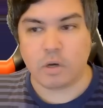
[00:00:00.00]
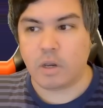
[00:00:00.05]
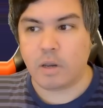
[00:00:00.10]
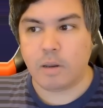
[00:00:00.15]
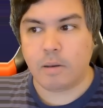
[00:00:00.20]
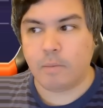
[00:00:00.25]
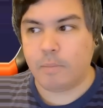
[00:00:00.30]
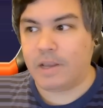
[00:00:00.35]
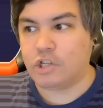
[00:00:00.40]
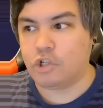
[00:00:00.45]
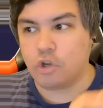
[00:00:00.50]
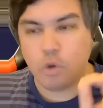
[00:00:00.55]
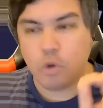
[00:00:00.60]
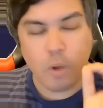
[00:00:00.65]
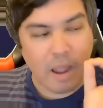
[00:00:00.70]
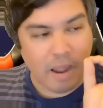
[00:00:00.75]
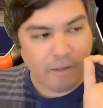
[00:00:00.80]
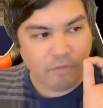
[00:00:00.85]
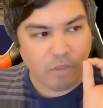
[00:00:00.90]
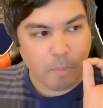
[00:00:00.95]
and make sure you
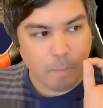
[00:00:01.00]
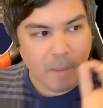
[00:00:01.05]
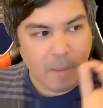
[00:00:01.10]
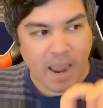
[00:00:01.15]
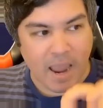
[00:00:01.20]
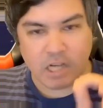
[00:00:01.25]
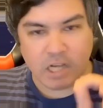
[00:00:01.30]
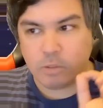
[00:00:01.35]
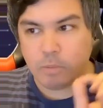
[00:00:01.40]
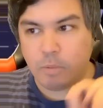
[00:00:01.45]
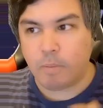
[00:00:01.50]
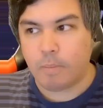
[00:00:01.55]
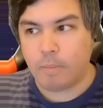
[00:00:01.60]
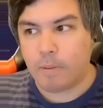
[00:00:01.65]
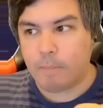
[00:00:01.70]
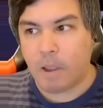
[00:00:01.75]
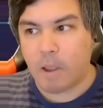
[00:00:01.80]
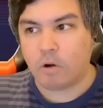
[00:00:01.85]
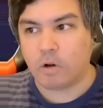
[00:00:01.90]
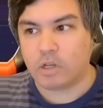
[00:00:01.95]
have the maximum
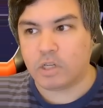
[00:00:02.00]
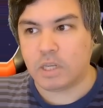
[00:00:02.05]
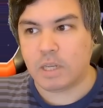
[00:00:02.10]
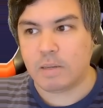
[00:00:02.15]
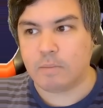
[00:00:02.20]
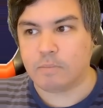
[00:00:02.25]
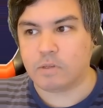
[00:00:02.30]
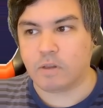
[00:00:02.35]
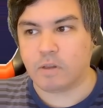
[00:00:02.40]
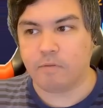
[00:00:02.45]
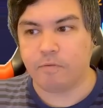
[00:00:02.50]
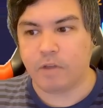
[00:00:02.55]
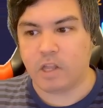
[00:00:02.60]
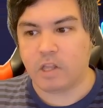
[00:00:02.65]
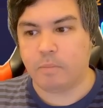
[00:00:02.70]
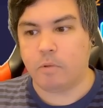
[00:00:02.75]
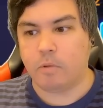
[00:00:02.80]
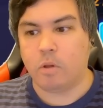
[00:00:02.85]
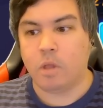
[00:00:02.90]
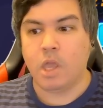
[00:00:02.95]
amount of teams
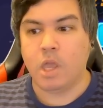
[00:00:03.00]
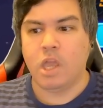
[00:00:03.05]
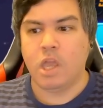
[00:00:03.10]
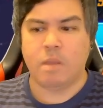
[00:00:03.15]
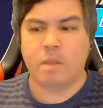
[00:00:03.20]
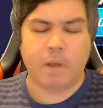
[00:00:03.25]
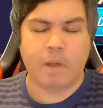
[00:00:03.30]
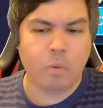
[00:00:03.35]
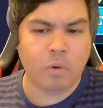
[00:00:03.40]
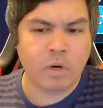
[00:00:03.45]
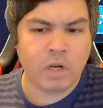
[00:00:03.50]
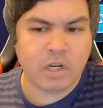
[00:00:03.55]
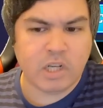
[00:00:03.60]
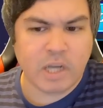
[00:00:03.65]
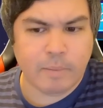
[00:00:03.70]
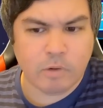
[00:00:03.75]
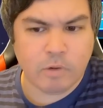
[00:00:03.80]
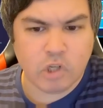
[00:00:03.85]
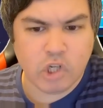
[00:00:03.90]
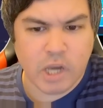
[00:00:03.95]
available. You might want to
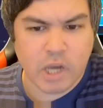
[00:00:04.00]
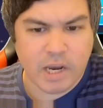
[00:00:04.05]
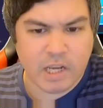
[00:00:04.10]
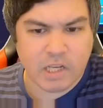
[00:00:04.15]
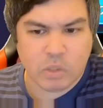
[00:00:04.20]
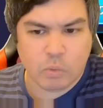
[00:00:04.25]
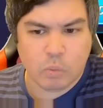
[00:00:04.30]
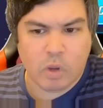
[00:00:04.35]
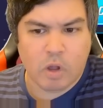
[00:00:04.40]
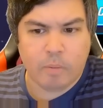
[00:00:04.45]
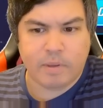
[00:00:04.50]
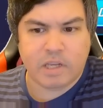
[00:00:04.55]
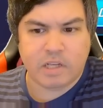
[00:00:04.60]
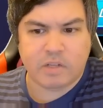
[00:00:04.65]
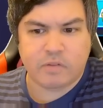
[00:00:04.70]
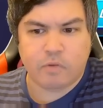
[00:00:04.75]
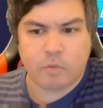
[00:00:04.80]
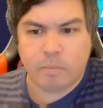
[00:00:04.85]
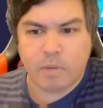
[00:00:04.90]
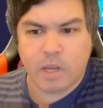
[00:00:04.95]
double check as well
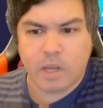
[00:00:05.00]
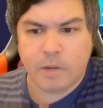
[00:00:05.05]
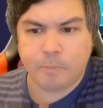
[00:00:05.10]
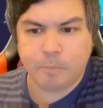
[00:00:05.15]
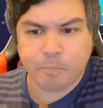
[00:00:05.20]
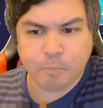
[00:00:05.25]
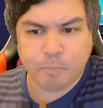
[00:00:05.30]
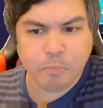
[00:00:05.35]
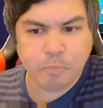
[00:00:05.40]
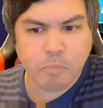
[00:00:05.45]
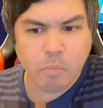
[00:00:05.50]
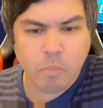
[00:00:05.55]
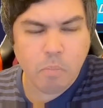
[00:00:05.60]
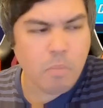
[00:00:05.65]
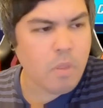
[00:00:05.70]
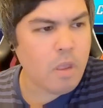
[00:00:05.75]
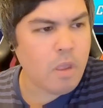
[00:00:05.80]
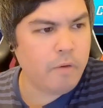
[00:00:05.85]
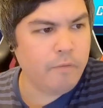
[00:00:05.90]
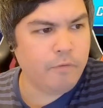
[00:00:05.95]
because for me,
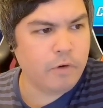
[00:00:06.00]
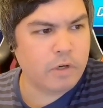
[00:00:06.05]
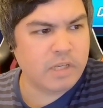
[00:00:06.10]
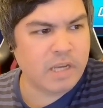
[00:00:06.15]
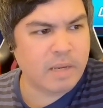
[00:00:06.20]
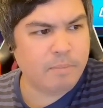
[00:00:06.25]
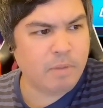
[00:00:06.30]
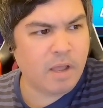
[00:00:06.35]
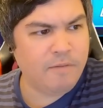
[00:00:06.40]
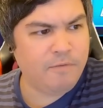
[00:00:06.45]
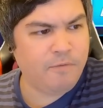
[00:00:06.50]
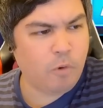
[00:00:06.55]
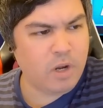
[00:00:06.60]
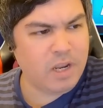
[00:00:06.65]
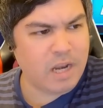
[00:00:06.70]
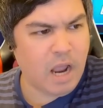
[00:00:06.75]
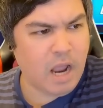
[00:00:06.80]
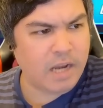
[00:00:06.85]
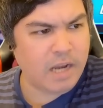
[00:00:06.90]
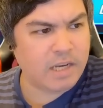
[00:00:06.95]
for example, I have
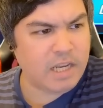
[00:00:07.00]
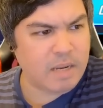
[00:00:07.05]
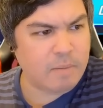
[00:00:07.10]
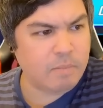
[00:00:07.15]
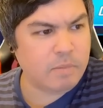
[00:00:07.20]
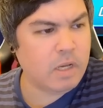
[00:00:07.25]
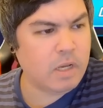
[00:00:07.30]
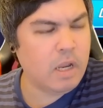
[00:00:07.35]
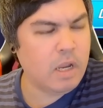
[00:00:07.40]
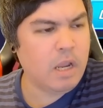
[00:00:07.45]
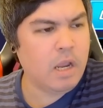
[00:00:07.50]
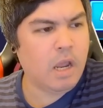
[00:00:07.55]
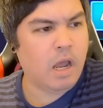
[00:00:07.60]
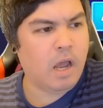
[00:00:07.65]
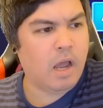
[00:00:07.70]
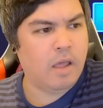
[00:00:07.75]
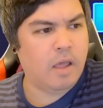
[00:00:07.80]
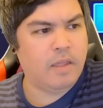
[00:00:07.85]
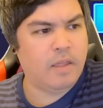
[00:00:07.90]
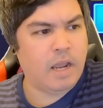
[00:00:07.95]
49 teams
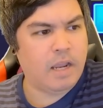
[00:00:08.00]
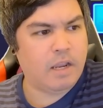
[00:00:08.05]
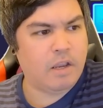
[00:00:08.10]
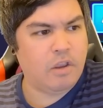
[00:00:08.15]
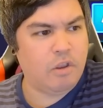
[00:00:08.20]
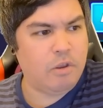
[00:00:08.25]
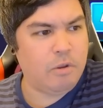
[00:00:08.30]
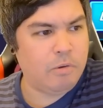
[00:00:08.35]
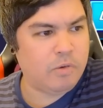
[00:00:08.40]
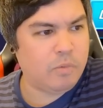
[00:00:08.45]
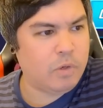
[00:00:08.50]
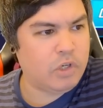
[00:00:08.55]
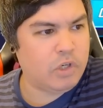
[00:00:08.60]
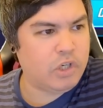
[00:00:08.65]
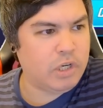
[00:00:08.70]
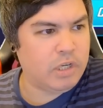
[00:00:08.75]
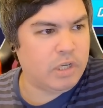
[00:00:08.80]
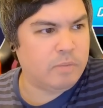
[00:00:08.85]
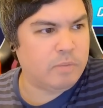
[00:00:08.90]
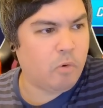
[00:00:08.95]
uh, that I can use, which
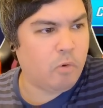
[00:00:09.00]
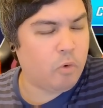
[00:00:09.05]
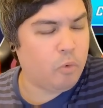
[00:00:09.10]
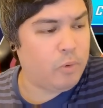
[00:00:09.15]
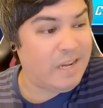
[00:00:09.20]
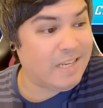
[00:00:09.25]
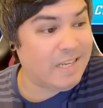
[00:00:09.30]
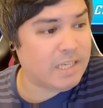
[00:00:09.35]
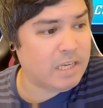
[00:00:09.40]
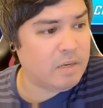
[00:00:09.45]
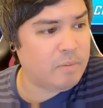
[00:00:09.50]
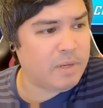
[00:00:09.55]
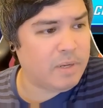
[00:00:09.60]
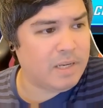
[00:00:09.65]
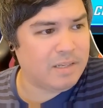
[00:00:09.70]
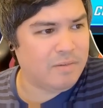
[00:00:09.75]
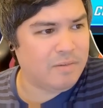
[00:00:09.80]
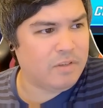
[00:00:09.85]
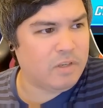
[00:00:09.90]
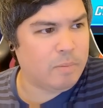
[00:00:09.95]
is more recent
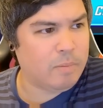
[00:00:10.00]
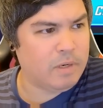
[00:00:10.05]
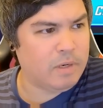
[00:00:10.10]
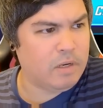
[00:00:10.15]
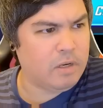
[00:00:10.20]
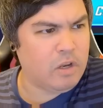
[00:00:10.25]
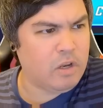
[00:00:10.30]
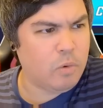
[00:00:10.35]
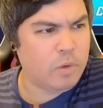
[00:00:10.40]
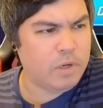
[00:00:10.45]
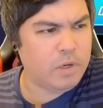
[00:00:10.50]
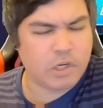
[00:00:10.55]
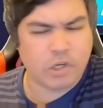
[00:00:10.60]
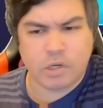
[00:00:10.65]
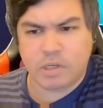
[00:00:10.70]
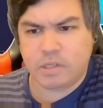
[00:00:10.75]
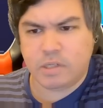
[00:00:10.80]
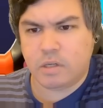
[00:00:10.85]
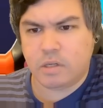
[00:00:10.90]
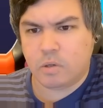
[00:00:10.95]
because of some new
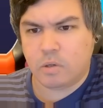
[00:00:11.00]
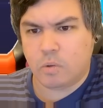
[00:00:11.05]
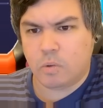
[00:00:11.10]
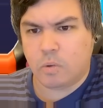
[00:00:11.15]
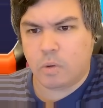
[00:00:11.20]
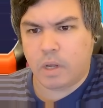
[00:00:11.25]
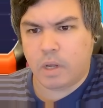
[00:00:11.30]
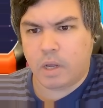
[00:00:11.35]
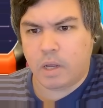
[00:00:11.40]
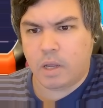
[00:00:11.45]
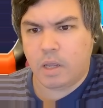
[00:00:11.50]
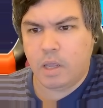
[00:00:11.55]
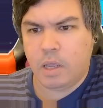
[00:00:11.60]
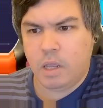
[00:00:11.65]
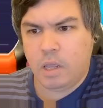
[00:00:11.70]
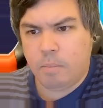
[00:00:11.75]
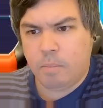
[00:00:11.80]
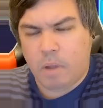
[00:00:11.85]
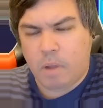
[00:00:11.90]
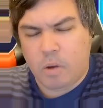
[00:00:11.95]
additions to uh,
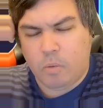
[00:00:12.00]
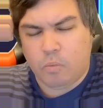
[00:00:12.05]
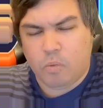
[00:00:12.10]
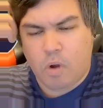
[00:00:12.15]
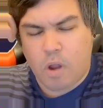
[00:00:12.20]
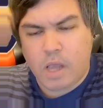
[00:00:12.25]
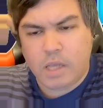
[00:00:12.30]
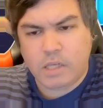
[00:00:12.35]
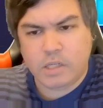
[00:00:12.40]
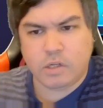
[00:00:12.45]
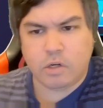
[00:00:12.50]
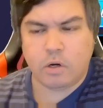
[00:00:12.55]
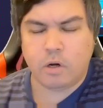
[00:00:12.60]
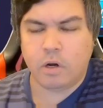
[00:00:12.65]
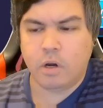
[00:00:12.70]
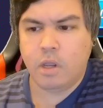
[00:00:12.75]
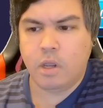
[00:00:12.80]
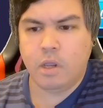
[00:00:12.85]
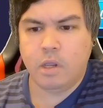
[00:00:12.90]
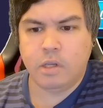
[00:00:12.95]
my
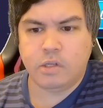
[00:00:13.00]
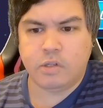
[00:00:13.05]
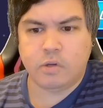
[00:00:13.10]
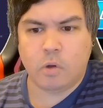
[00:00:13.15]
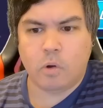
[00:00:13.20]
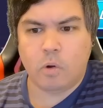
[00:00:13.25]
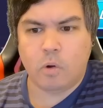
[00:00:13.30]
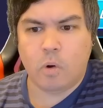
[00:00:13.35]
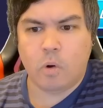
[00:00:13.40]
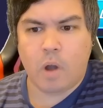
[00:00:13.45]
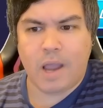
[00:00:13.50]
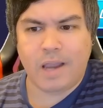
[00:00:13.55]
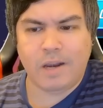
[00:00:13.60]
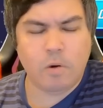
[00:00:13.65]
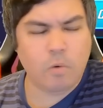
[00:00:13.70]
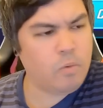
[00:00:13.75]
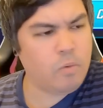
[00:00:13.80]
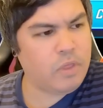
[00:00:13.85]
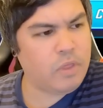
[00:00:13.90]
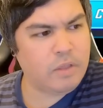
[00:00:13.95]
roster. So I
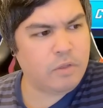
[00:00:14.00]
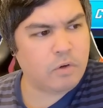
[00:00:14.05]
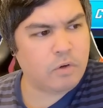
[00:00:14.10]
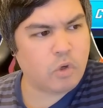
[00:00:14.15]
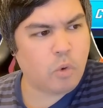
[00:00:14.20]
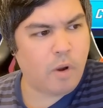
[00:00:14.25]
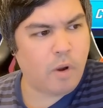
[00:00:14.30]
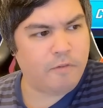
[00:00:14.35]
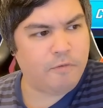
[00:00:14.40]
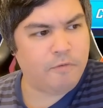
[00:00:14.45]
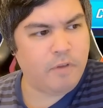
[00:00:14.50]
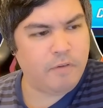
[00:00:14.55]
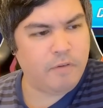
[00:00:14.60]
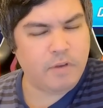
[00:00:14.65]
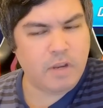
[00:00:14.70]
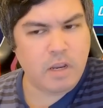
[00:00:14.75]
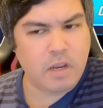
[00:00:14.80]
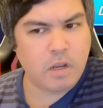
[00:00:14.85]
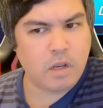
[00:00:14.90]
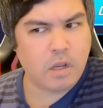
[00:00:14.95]
don't think there's quite
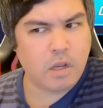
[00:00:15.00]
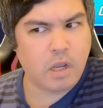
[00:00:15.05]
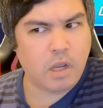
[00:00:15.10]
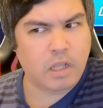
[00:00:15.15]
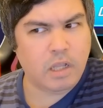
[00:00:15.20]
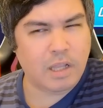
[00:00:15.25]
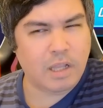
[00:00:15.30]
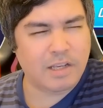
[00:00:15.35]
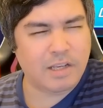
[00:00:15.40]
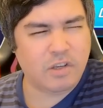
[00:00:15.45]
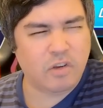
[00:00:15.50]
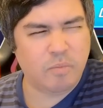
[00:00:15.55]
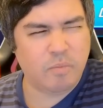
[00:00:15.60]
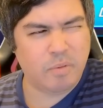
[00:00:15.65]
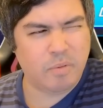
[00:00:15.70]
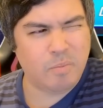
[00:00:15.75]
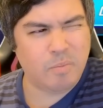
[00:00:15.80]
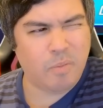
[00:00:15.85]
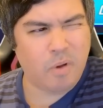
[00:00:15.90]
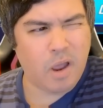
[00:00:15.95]
50 unless you've
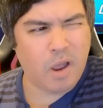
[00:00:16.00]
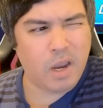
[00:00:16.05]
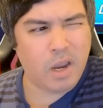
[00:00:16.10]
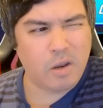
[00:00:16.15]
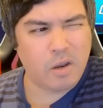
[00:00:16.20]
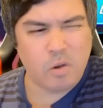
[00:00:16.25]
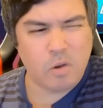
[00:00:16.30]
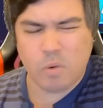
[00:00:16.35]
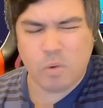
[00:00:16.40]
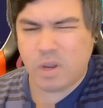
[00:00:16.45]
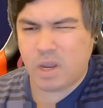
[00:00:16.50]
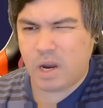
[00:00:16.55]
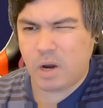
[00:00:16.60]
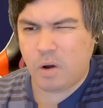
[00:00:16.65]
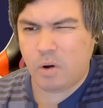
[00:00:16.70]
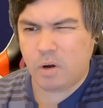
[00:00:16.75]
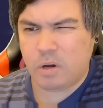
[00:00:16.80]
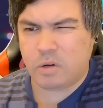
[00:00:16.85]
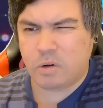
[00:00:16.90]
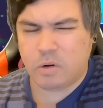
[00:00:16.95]
been buying new
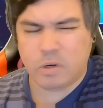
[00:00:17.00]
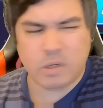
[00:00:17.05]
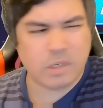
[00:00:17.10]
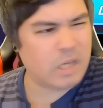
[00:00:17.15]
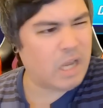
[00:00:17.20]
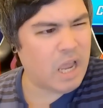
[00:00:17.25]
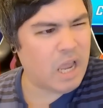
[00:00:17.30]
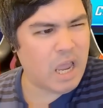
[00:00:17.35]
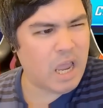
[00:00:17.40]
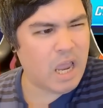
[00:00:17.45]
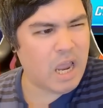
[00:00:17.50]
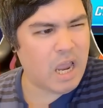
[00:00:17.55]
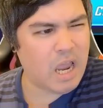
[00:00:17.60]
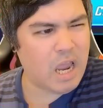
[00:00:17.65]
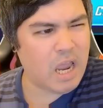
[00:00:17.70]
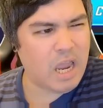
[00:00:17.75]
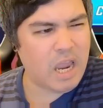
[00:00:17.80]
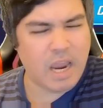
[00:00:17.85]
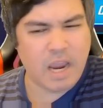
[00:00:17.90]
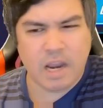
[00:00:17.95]
characters.
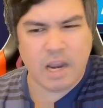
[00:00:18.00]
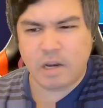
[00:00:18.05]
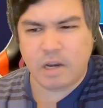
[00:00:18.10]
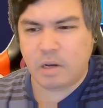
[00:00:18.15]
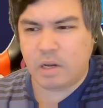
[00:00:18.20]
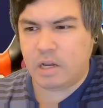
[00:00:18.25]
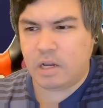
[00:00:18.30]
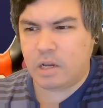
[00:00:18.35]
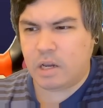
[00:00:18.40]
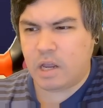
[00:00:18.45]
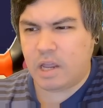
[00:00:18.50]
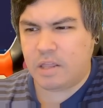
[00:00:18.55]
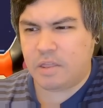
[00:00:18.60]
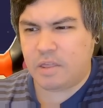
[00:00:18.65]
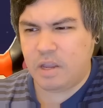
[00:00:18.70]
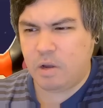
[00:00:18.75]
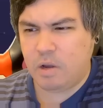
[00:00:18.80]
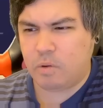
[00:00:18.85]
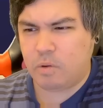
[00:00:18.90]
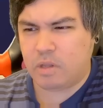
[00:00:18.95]
Uh, and I
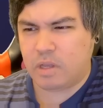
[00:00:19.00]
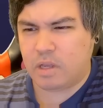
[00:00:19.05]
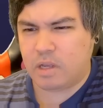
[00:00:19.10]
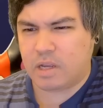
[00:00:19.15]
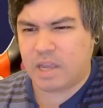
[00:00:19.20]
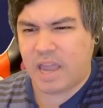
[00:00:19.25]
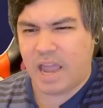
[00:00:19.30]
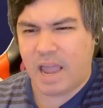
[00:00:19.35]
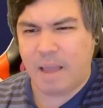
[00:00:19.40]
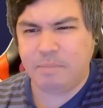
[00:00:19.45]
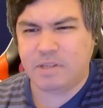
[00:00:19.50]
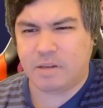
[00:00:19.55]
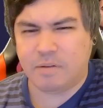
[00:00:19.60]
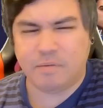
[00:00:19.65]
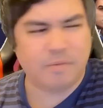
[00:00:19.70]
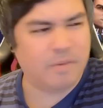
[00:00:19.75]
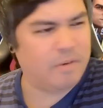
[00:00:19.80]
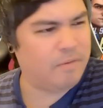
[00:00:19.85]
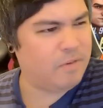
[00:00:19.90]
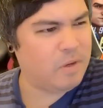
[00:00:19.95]
think it caps at
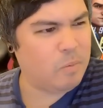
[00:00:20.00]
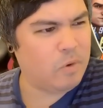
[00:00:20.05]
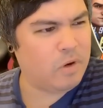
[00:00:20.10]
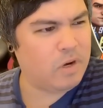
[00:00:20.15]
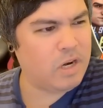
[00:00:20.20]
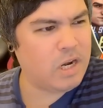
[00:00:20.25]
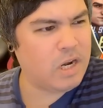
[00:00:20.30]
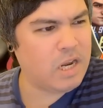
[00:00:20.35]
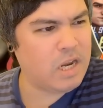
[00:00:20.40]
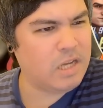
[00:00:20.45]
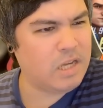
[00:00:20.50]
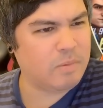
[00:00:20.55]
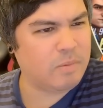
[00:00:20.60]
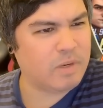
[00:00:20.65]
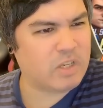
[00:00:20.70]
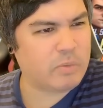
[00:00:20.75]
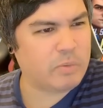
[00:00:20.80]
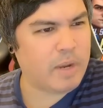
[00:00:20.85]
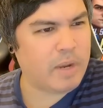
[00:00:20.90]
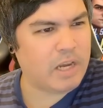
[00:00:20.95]
50. We're going to need some
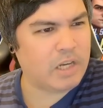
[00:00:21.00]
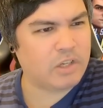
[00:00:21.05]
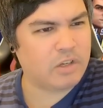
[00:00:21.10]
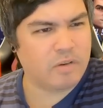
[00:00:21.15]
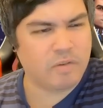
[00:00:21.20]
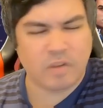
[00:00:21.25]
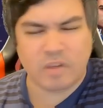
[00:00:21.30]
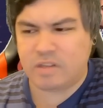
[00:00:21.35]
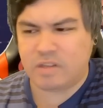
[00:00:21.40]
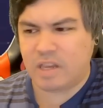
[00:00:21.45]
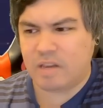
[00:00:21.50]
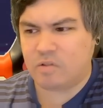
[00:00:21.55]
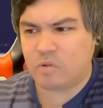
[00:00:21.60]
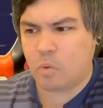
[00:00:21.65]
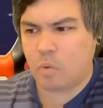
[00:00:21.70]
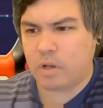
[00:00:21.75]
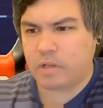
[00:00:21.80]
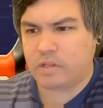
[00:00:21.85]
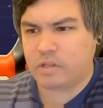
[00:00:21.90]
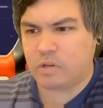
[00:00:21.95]
expansion of the save
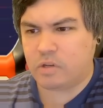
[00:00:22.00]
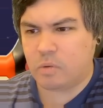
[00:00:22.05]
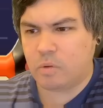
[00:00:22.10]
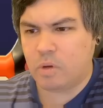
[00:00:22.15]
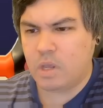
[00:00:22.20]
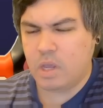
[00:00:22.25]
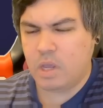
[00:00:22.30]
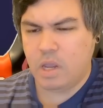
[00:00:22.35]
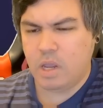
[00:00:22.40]
squad soon.